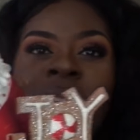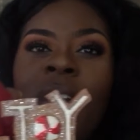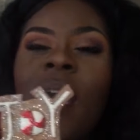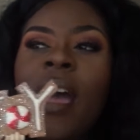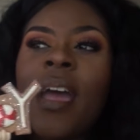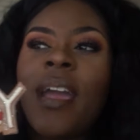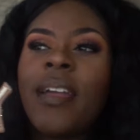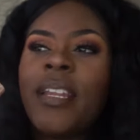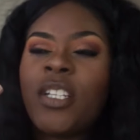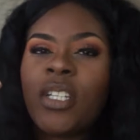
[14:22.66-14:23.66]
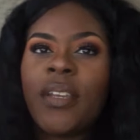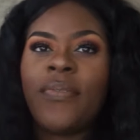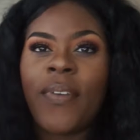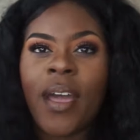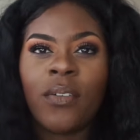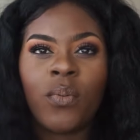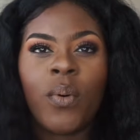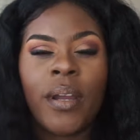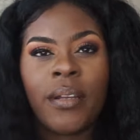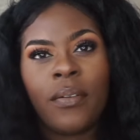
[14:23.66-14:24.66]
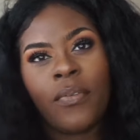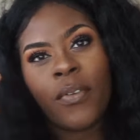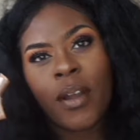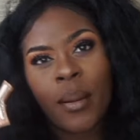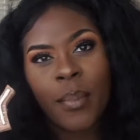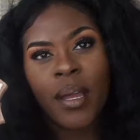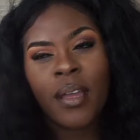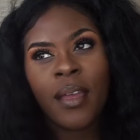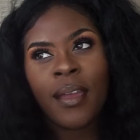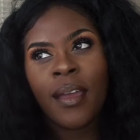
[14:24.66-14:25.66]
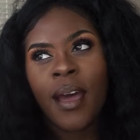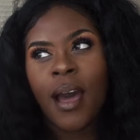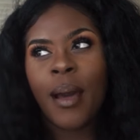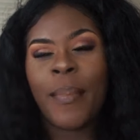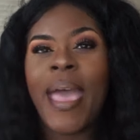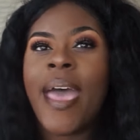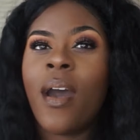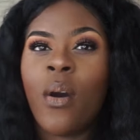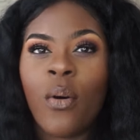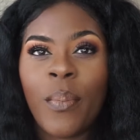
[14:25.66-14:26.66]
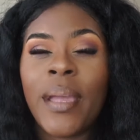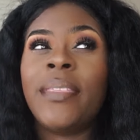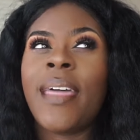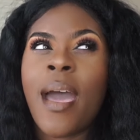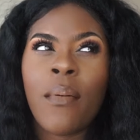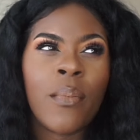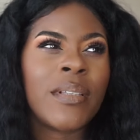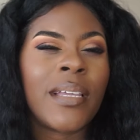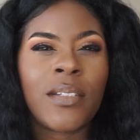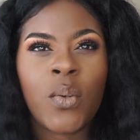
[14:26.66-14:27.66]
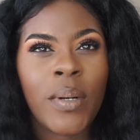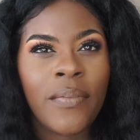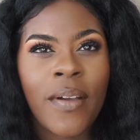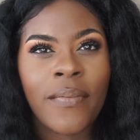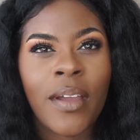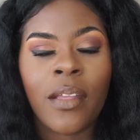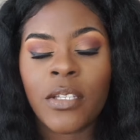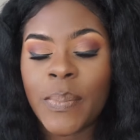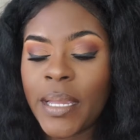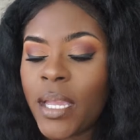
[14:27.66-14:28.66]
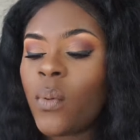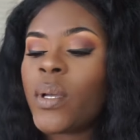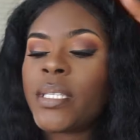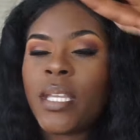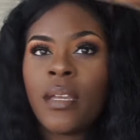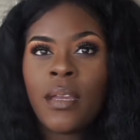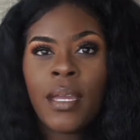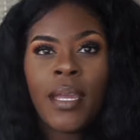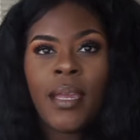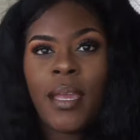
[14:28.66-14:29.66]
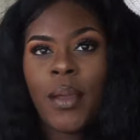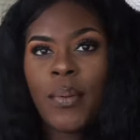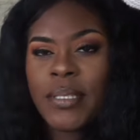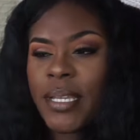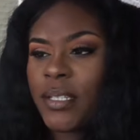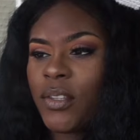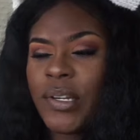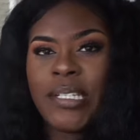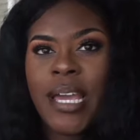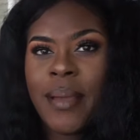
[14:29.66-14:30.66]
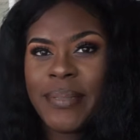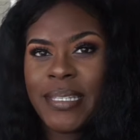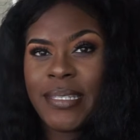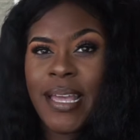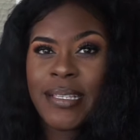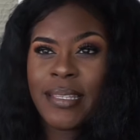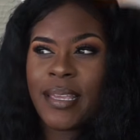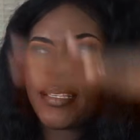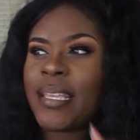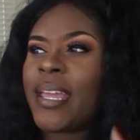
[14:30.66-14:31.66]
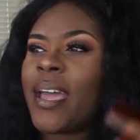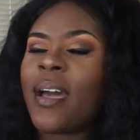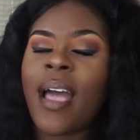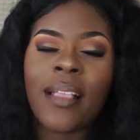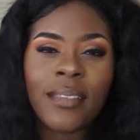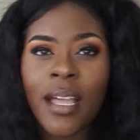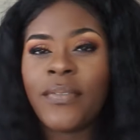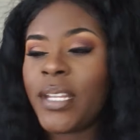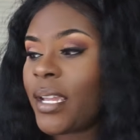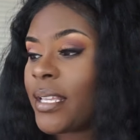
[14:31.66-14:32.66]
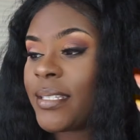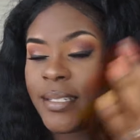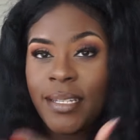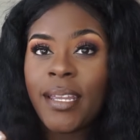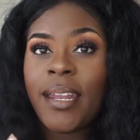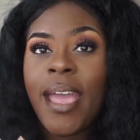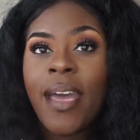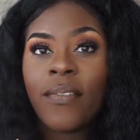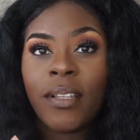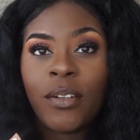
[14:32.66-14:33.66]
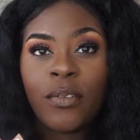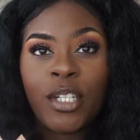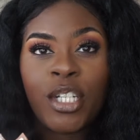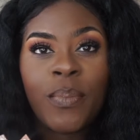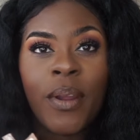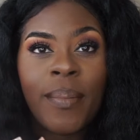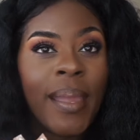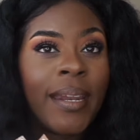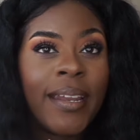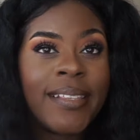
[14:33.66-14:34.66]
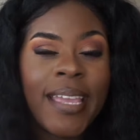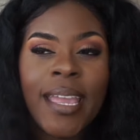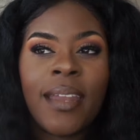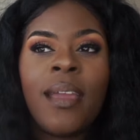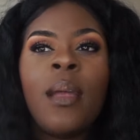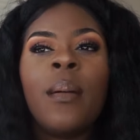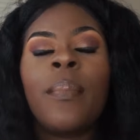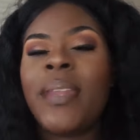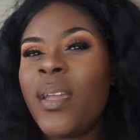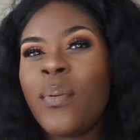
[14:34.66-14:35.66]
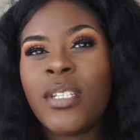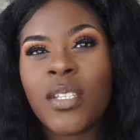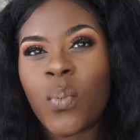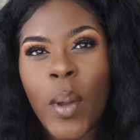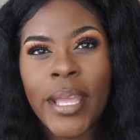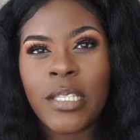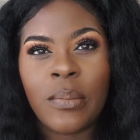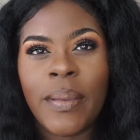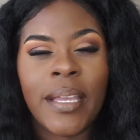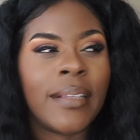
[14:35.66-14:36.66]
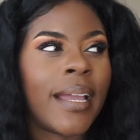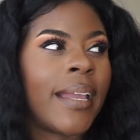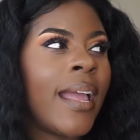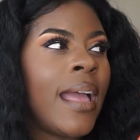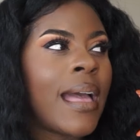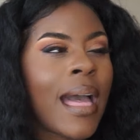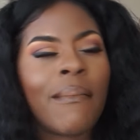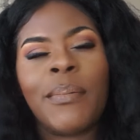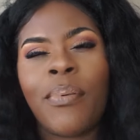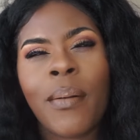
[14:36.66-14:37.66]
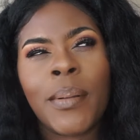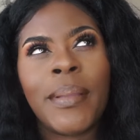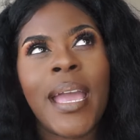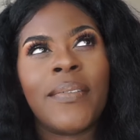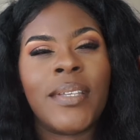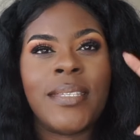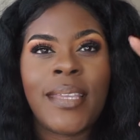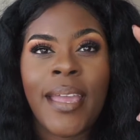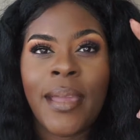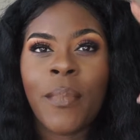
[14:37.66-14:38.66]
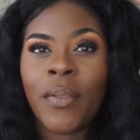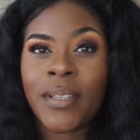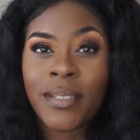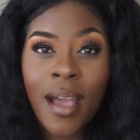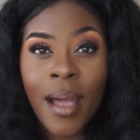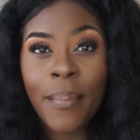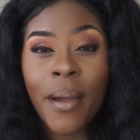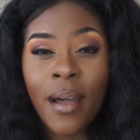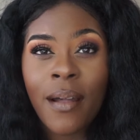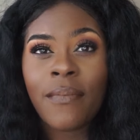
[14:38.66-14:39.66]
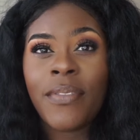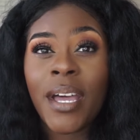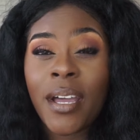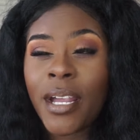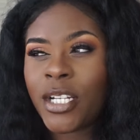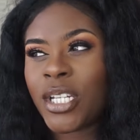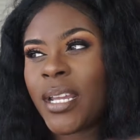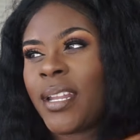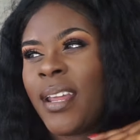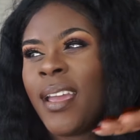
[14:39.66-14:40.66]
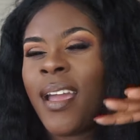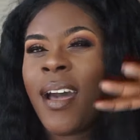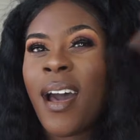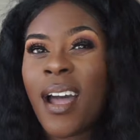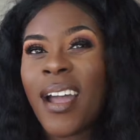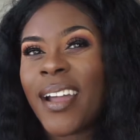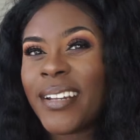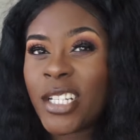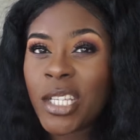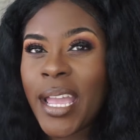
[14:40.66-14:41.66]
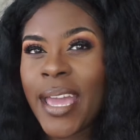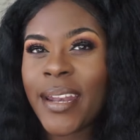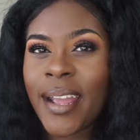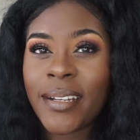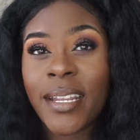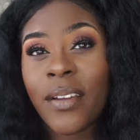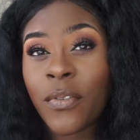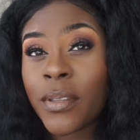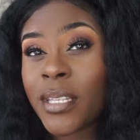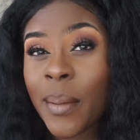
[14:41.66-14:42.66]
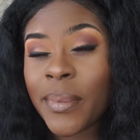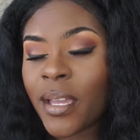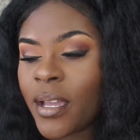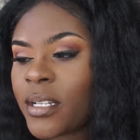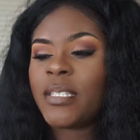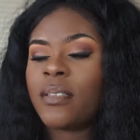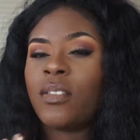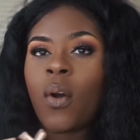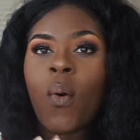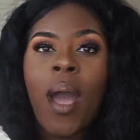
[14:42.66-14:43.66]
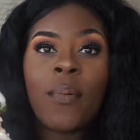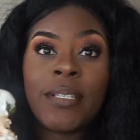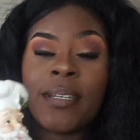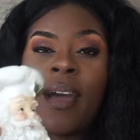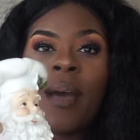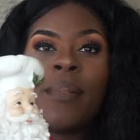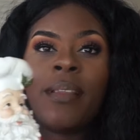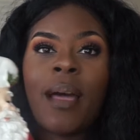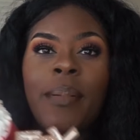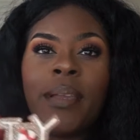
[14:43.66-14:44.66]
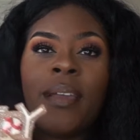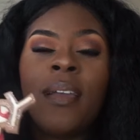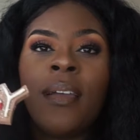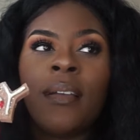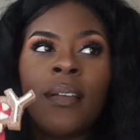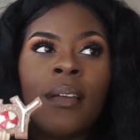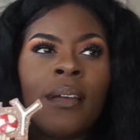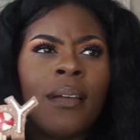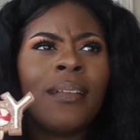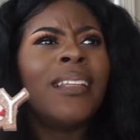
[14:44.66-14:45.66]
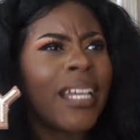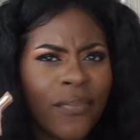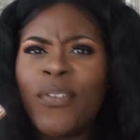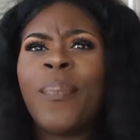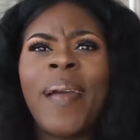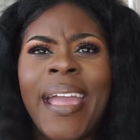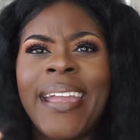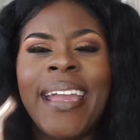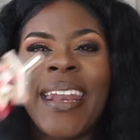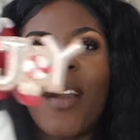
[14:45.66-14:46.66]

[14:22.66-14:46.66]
Now, I initially found one from At Home and that one was like $25, but it was like three times the size of this. And I loved it because it did have a little gingerbread man in his hand, but he was just way too big. Like, I would probably have to set him on the top of the hutch, and I initially had an idea for the top of the hutch. So I was in Hobby Lobby looking for paint and